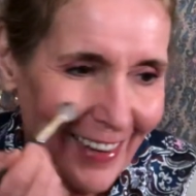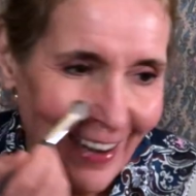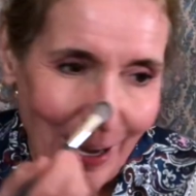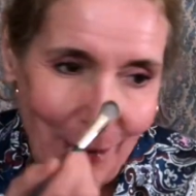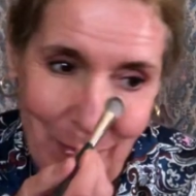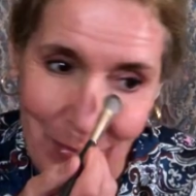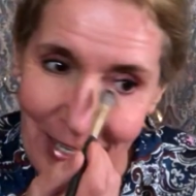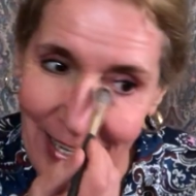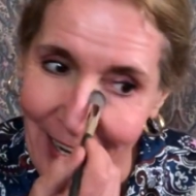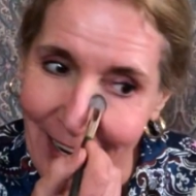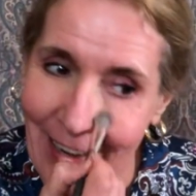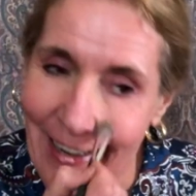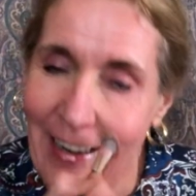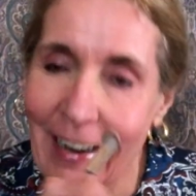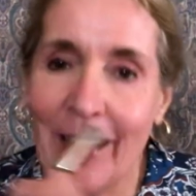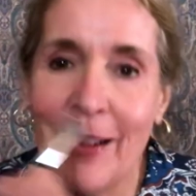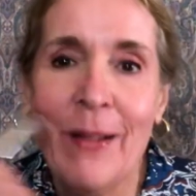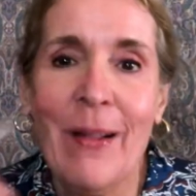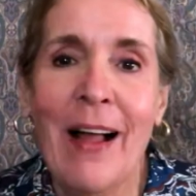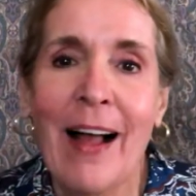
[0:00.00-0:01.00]
I'm done.
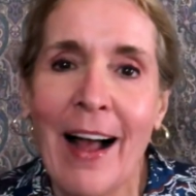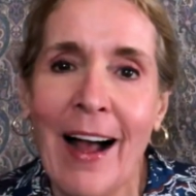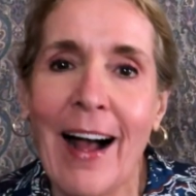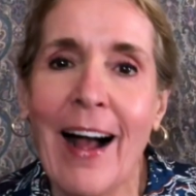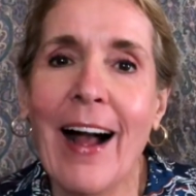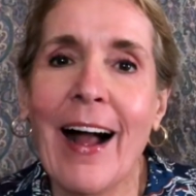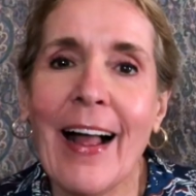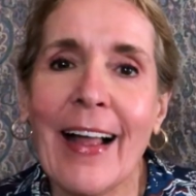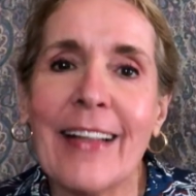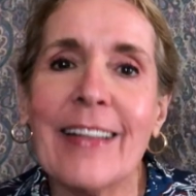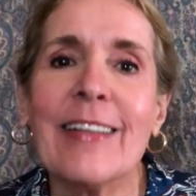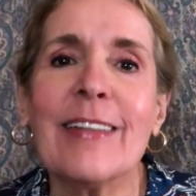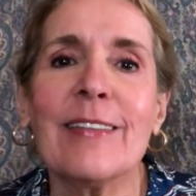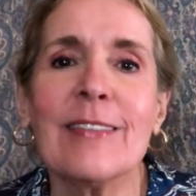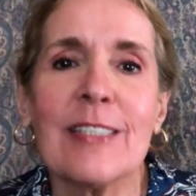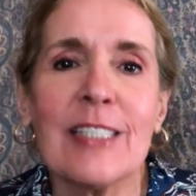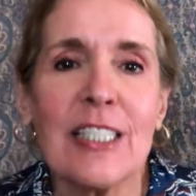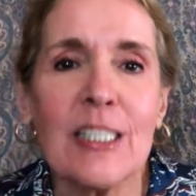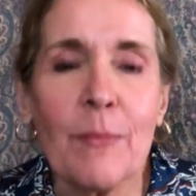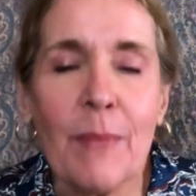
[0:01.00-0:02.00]
I can
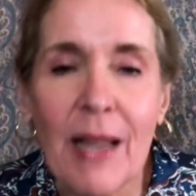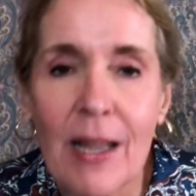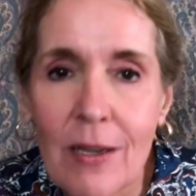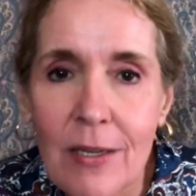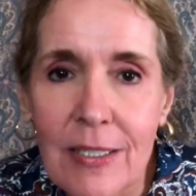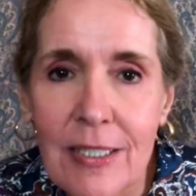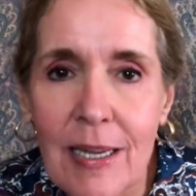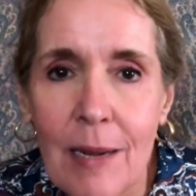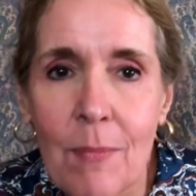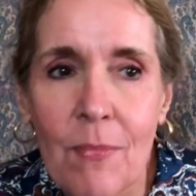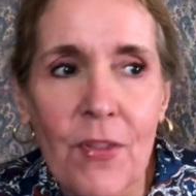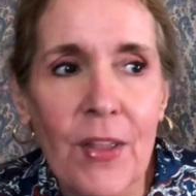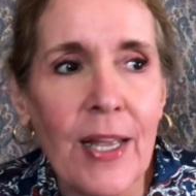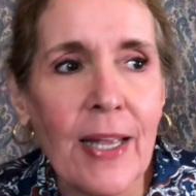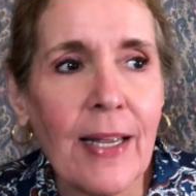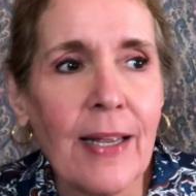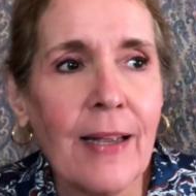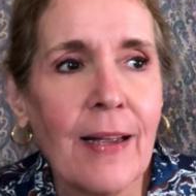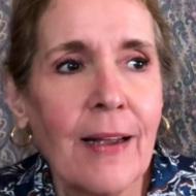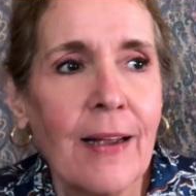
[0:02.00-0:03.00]
smell
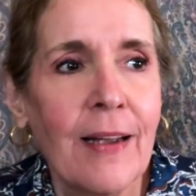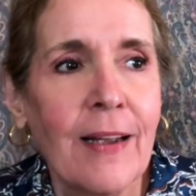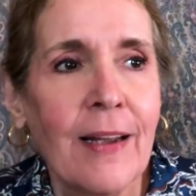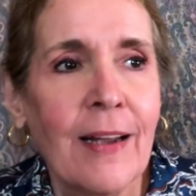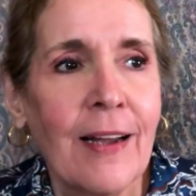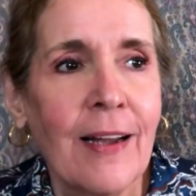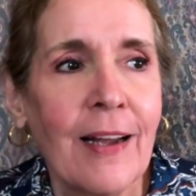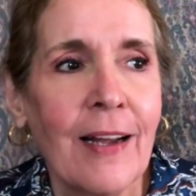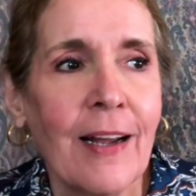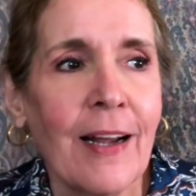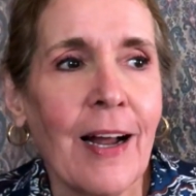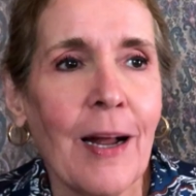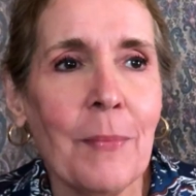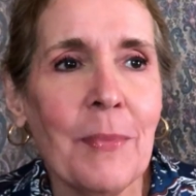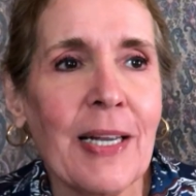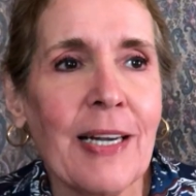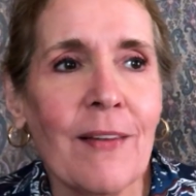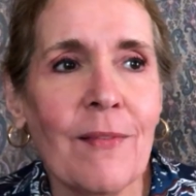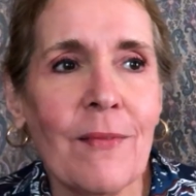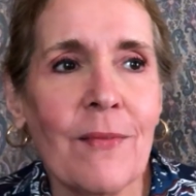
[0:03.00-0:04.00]
something. I
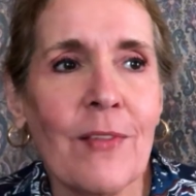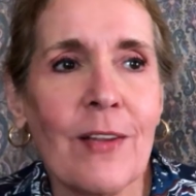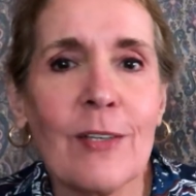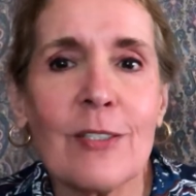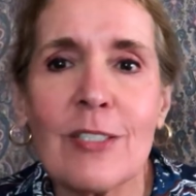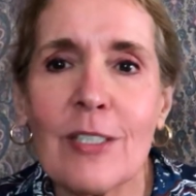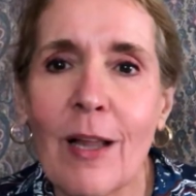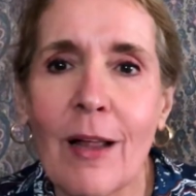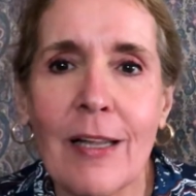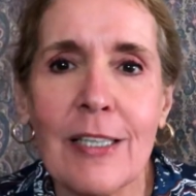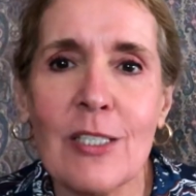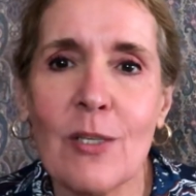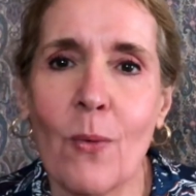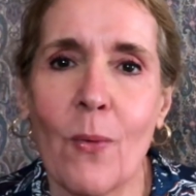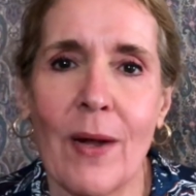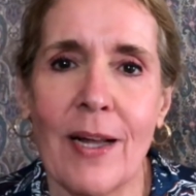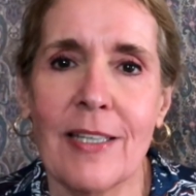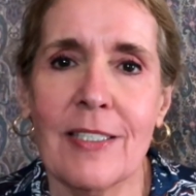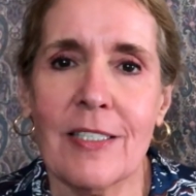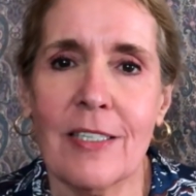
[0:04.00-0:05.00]
mean, there's lots of
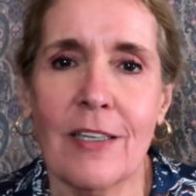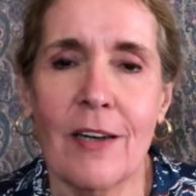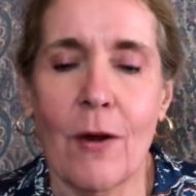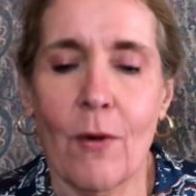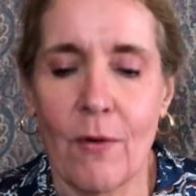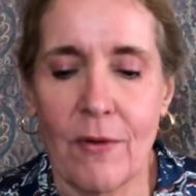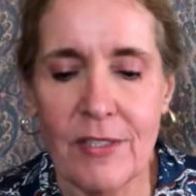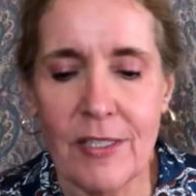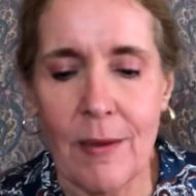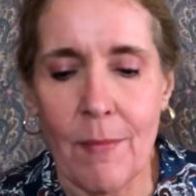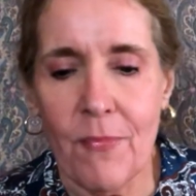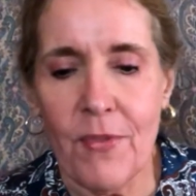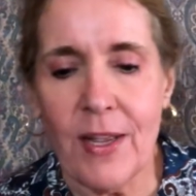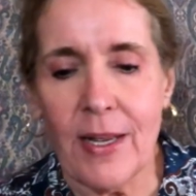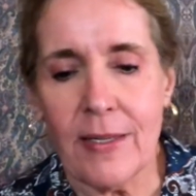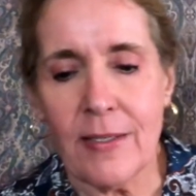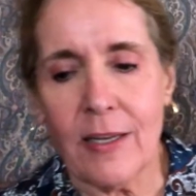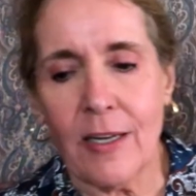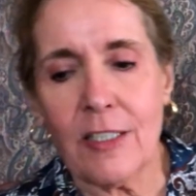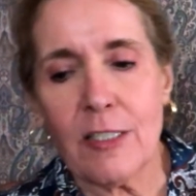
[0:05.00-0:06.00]
ways to know if
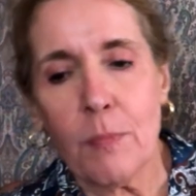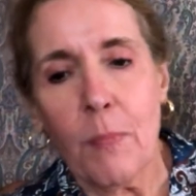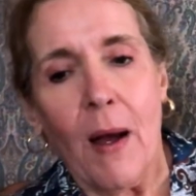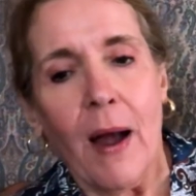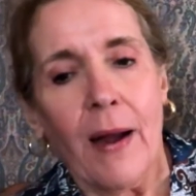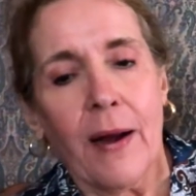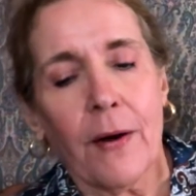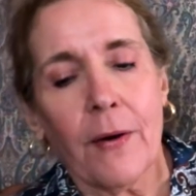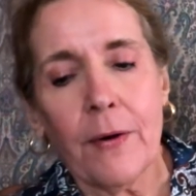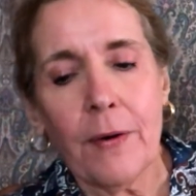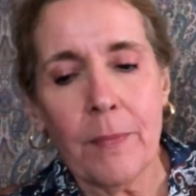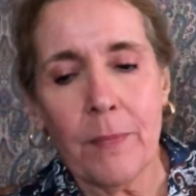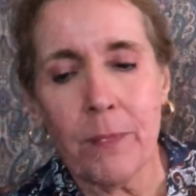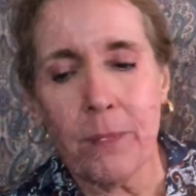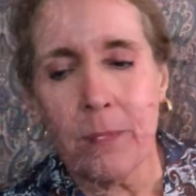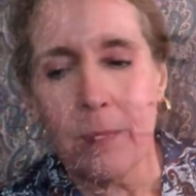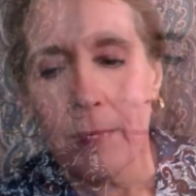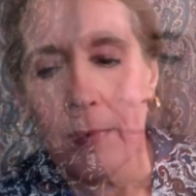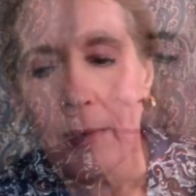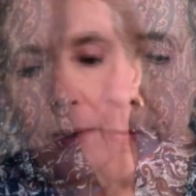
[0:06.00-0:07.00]
something's expired.
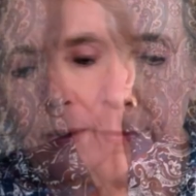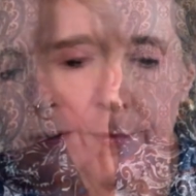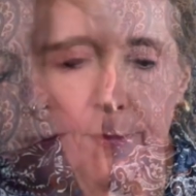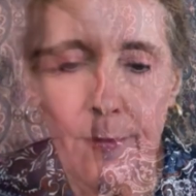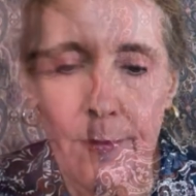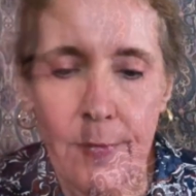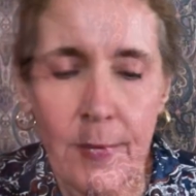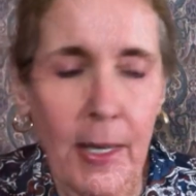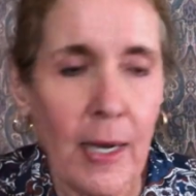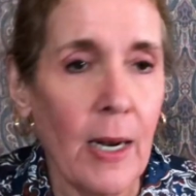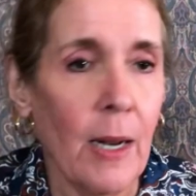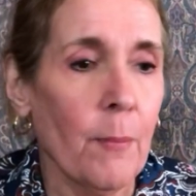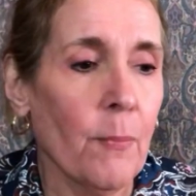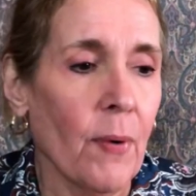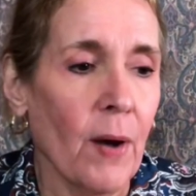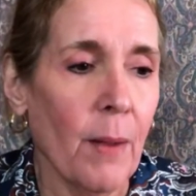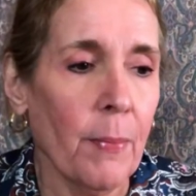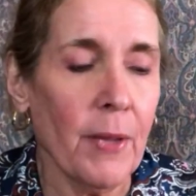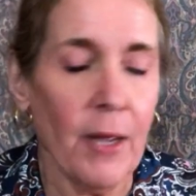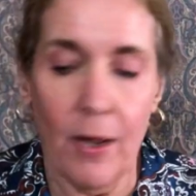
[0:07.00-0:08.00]
And I'm
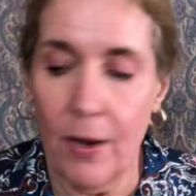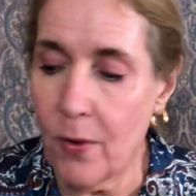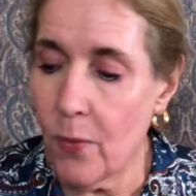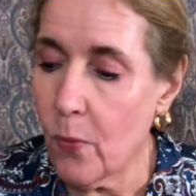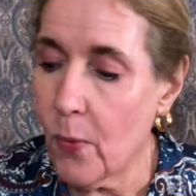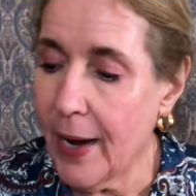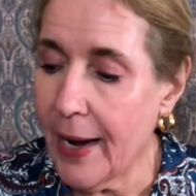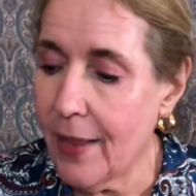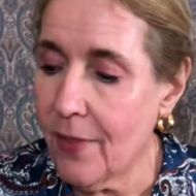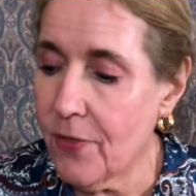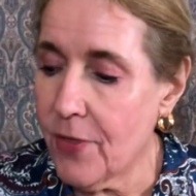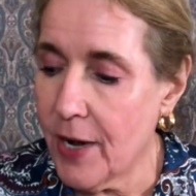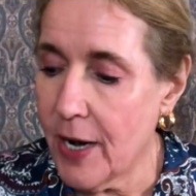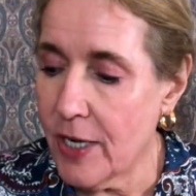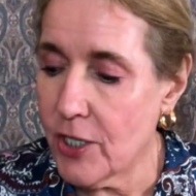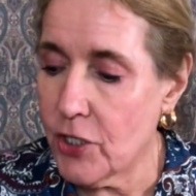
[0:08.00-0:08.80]
probably on a rant that I